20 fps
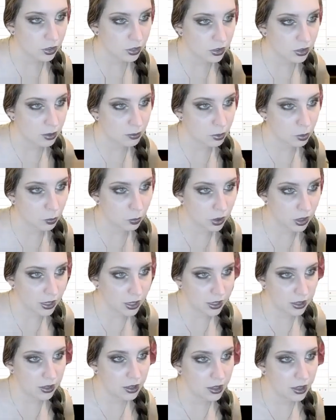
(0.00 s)
number
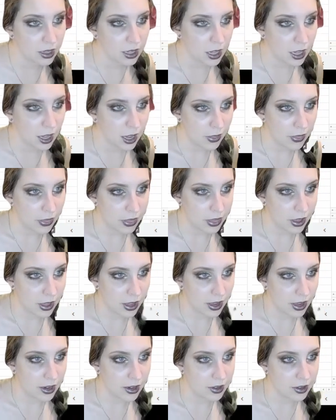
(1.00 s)
1, And
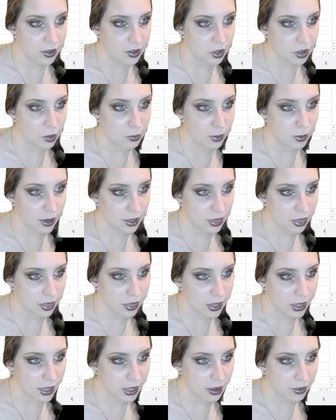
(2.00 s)
then you might
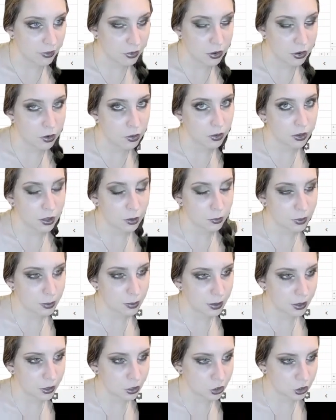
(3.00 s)
think, if you know a little bit
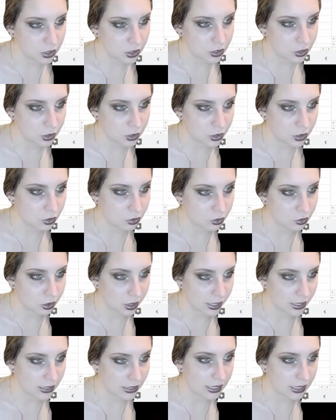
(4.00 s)
about sheets, you can just
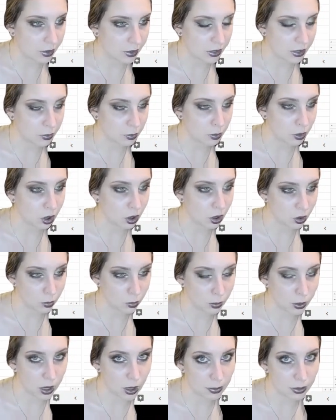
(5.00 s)
drag it down and it will
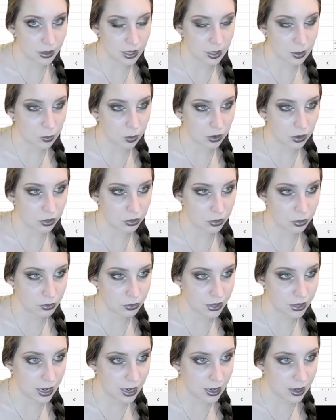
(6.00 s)
auto-populate 1 through
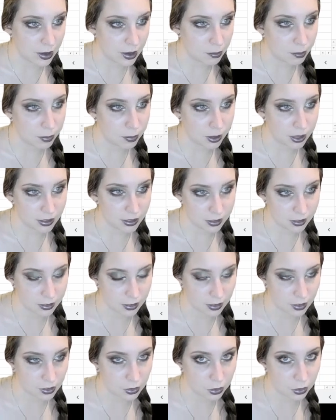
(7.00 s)
10, but it
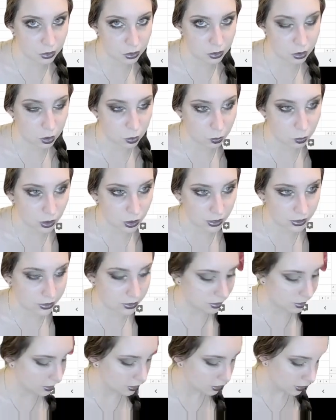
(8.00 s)
doesn't. Those are all 1s.
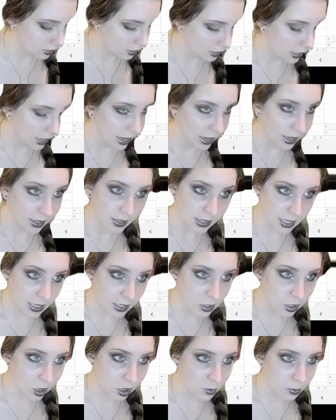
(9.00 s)
To get it
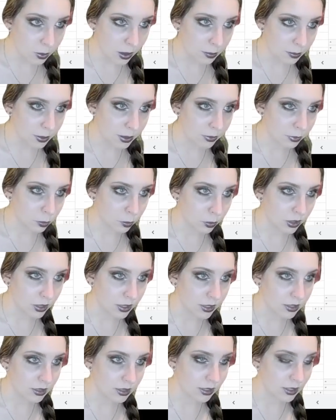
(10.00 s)
to auto-populate from 1
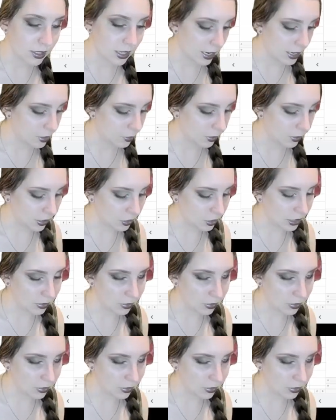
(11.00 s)
to 10, you actually have to